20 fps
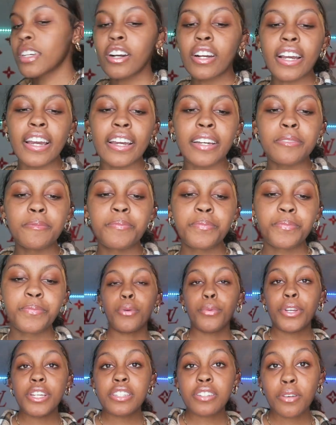Okay,
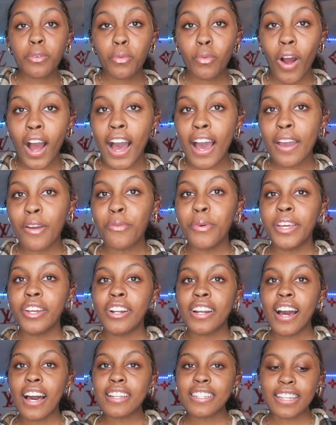the reason why
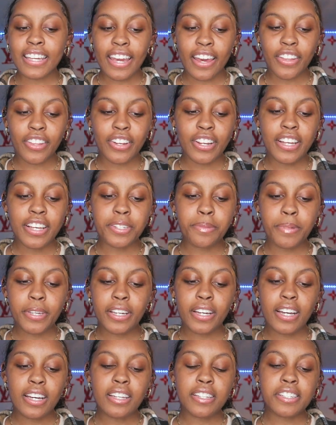we are not together is
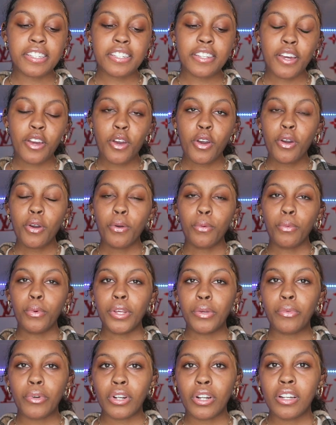because
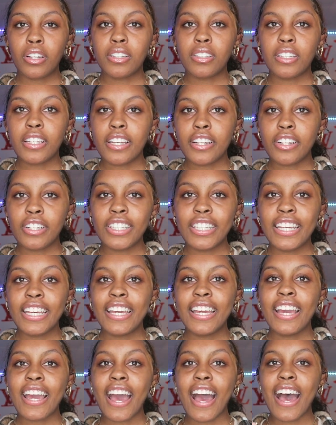we were
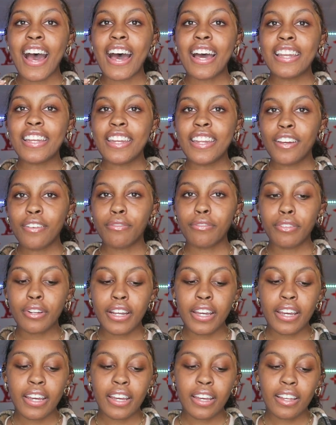literally at
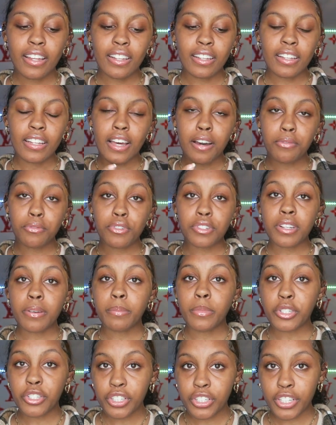different levels
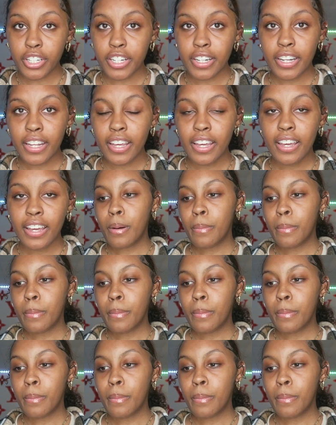of maturity.